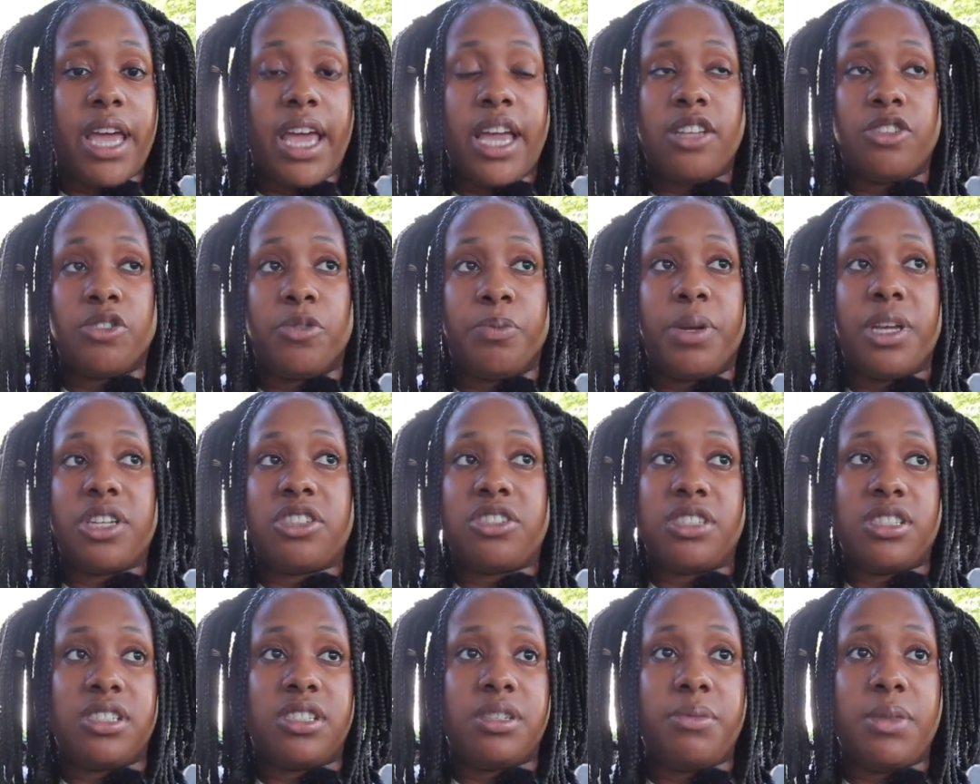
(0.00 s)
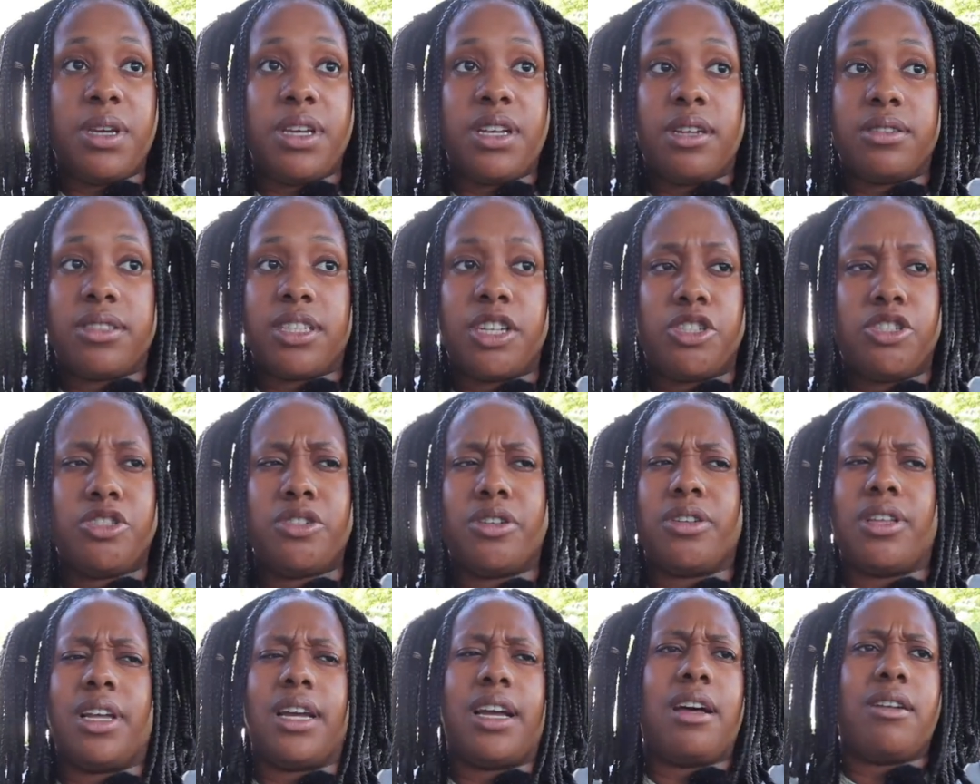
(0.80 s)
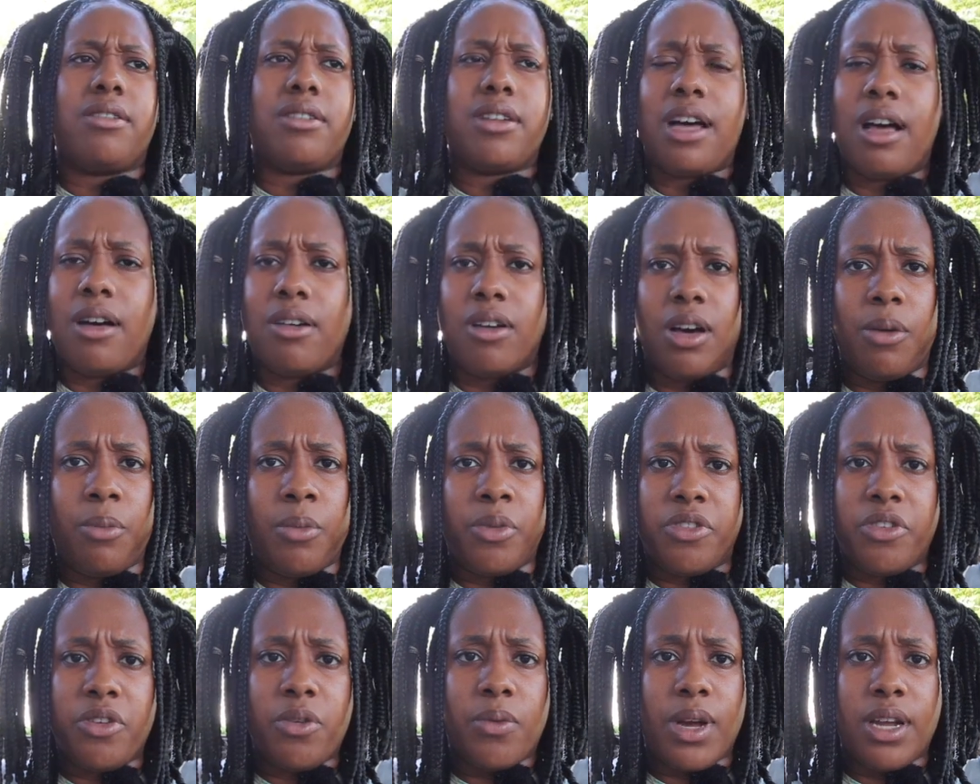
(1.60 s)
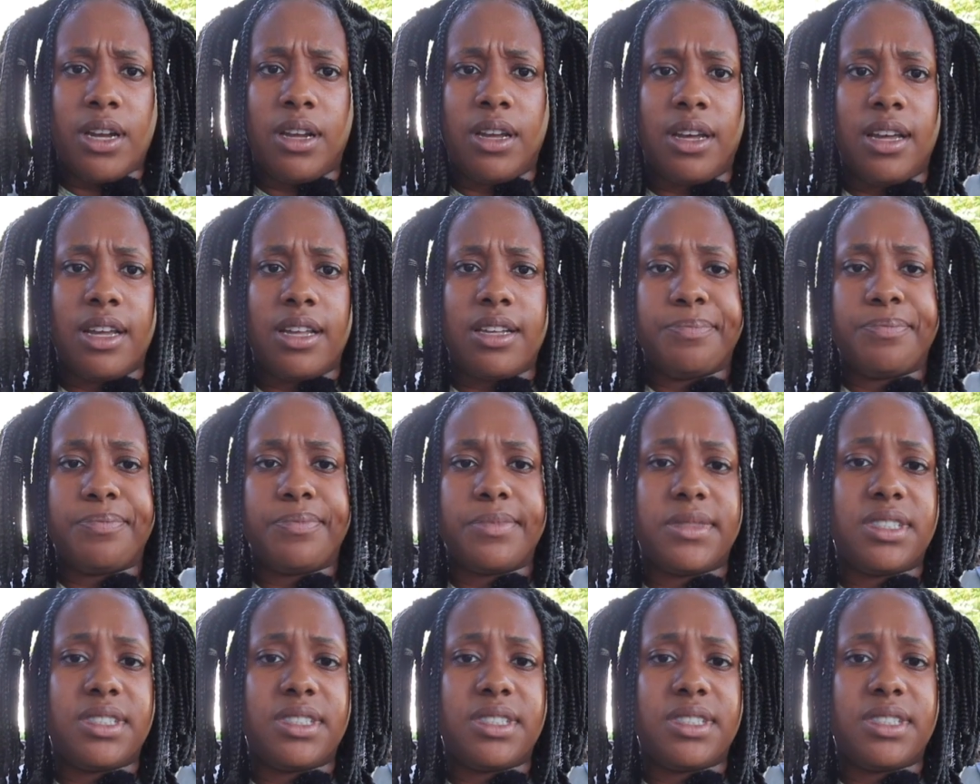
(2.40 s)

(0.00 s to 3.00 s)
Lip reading: Angel pitched it to me and I was like, sure, like I'll come with you. Why not?